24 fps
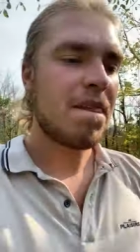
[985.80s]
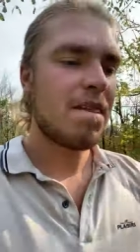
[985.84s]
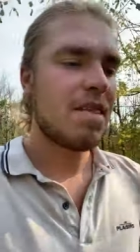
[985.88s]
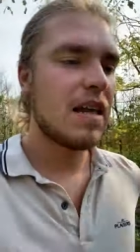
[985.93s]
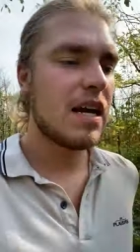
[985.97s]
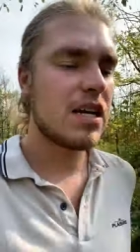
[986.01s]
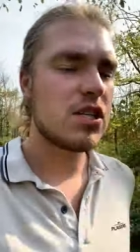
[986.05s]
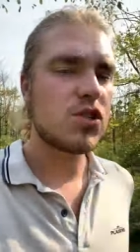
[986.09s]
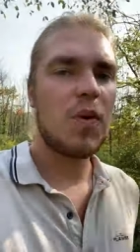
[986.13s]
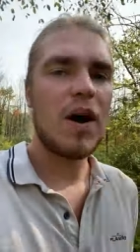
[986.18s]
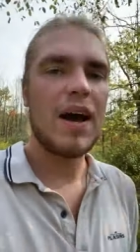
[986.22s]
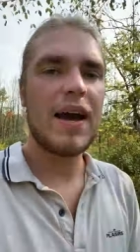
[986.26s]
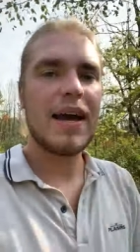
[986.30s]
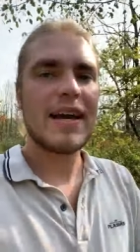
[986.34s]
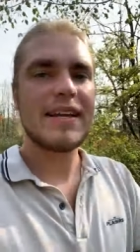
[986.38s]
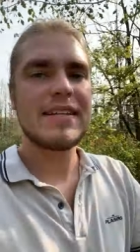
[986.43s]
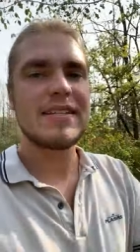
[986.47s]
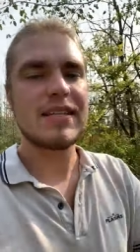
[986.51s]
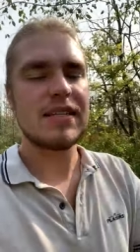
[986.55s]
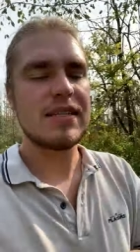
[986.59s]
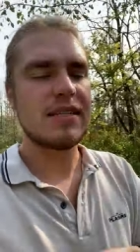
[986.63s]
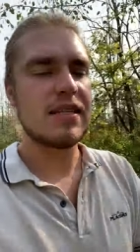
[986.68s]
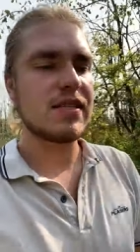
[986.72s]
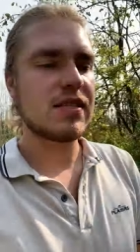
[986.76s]
That's why I
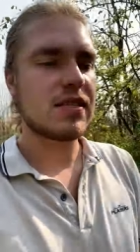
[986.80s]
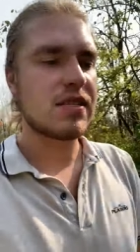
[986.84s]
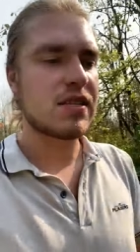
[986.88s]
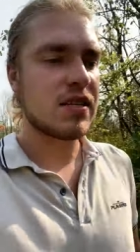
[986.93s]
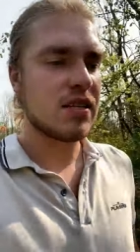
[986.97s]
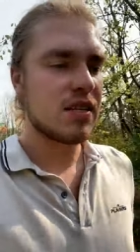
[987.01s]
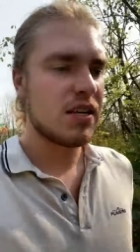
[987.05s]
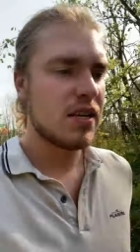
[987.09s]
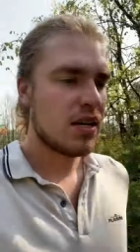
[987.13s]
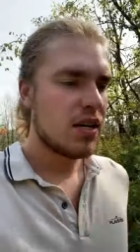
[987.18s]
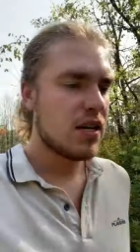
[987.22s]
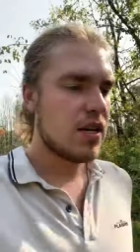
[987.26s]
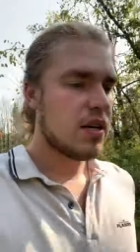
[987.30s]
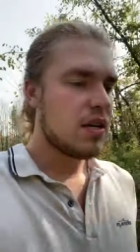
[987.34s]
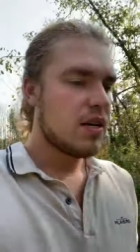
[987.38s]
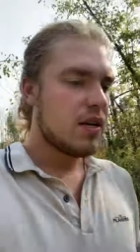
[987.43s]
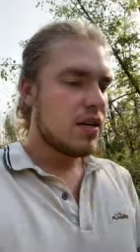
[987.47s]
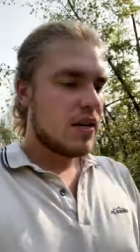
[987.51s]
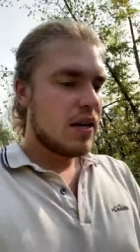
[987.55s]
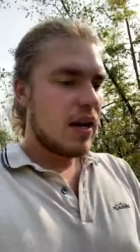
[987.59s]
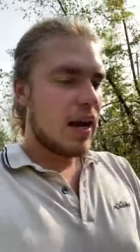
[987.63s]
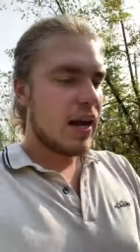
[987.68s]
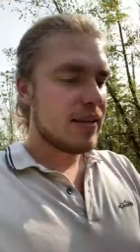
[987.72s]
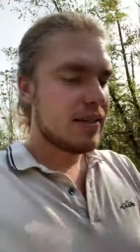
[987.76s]
did this.
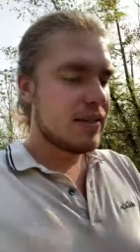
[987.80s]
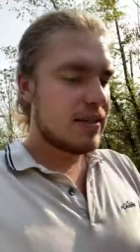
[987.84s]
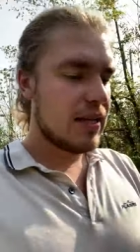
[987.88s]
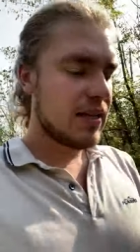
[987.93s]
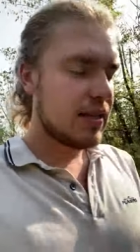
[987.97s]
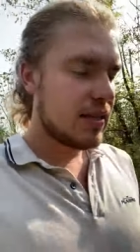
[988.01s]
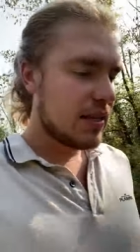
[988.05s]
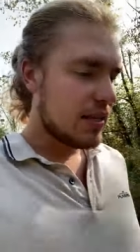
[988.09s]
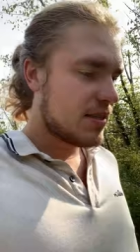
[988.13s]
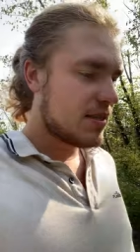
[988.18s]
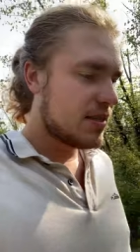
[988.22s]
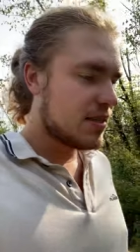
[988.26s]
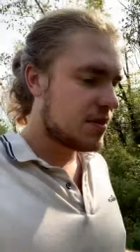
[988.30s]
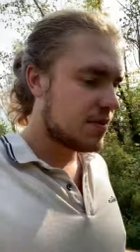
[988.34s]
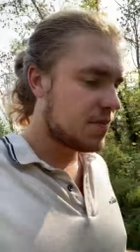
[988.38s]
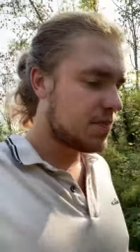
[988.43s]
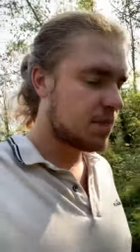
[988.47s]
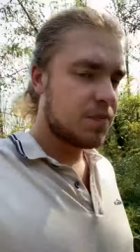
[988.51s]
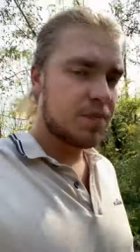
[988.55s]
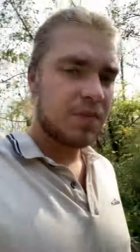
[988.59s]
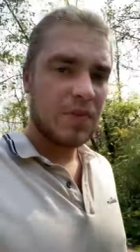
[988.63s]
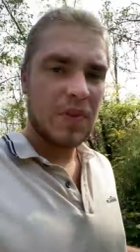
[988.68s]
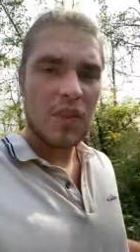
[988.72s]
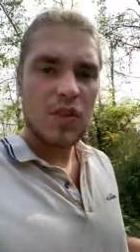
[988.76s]
I did this
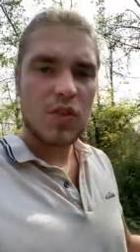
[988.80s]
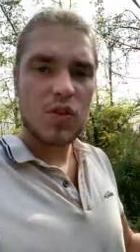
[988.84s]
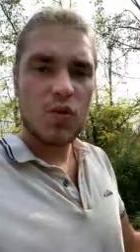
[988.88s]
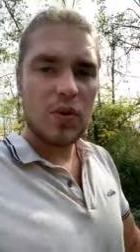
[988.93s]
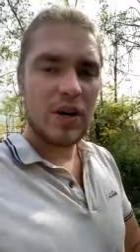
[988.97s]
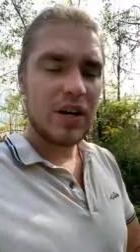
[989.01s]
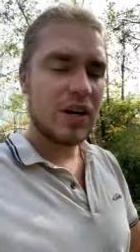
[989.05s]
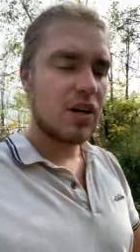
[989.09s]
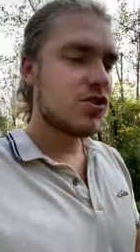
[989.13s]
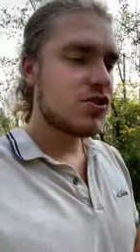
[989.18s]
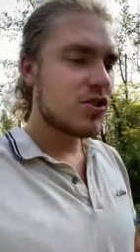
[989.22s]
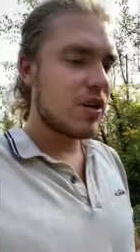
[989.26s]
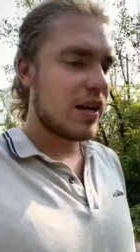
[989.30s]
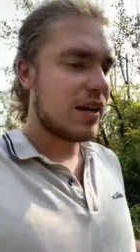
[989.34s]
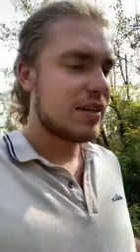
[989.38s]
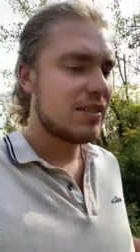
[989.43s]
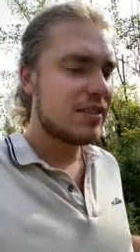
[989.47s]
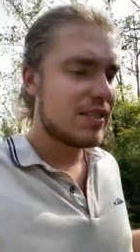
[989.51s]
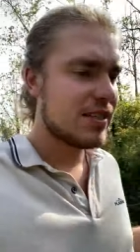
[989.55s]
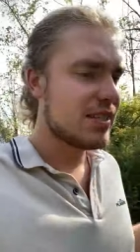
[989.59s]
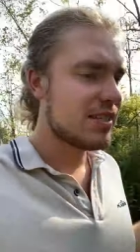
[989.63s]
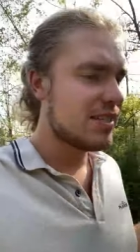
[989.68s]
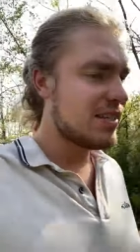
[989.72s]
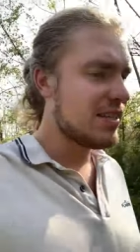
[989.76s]
300, I
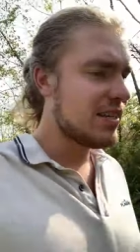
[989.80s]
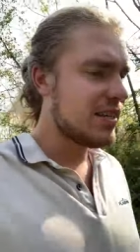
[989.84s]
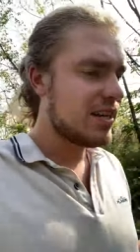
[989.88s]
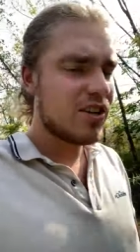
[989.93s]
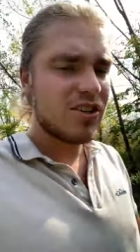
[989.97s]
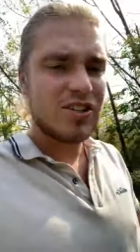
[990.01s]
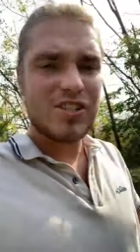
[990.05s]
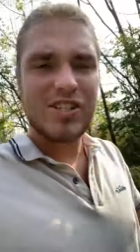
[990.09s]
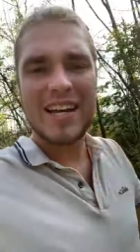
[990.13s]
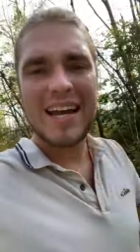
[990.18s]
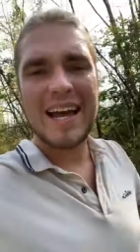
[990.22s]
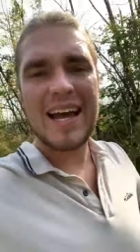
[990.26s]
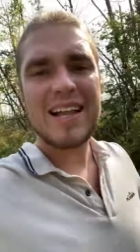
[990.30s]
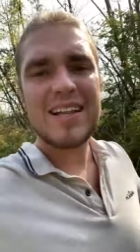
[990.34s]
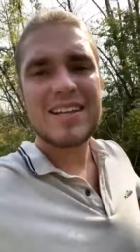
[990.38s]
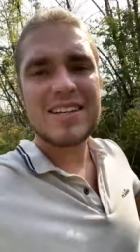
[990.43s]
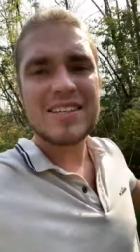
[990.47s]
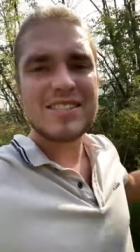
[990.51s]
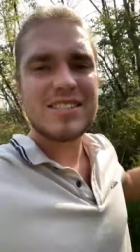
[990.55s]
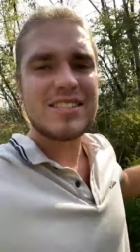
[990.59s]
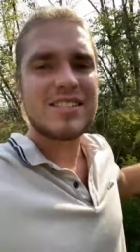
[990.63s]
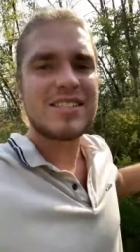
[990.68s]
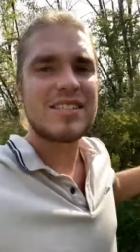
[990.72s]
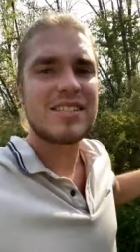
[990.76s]
did this year
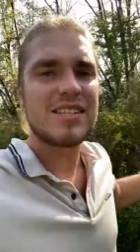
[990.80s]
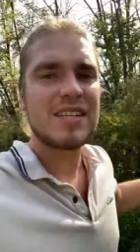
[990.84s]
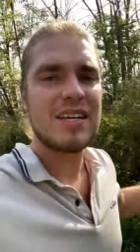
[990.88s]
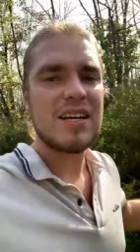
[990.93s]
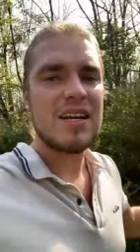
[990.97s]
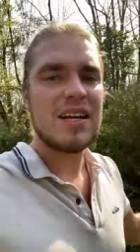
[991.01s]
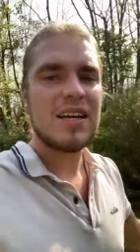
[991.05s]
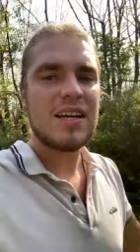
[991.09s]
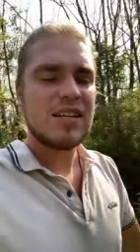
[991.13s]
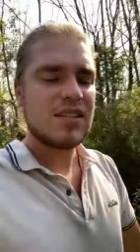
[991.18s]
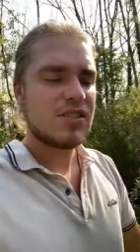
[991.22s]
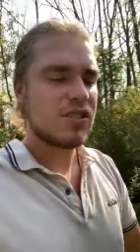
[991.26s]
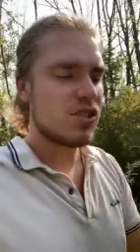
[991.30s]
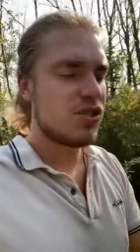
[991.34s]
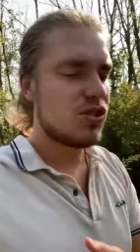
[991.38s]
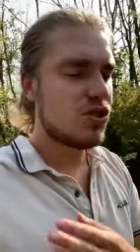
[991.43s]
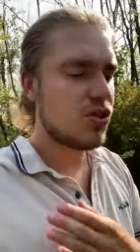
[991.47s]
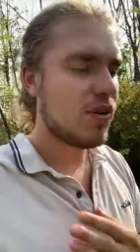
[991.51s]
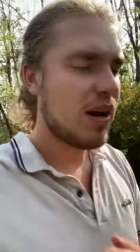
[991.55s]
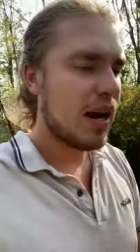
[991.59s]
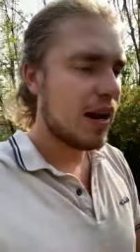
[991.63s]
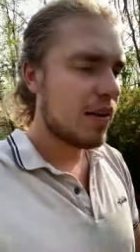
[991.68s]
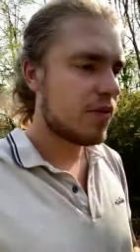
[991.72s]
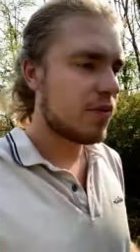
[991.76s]
challenge to
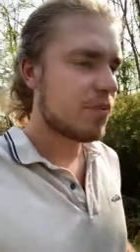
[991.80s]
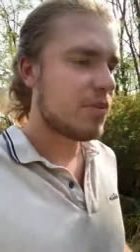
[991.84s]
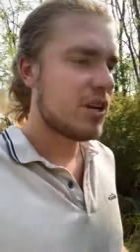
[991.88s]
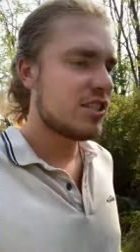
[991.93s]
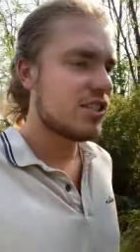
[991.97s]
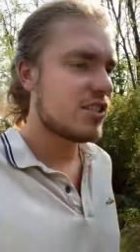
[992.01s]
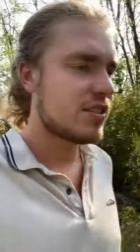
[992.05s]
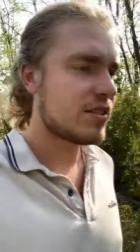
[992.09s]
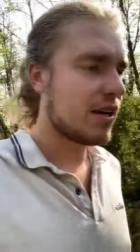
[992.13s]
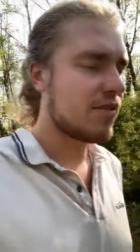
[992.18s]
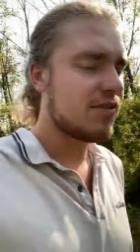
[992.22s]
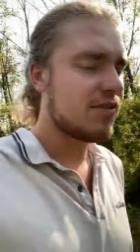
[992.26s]
do affirmations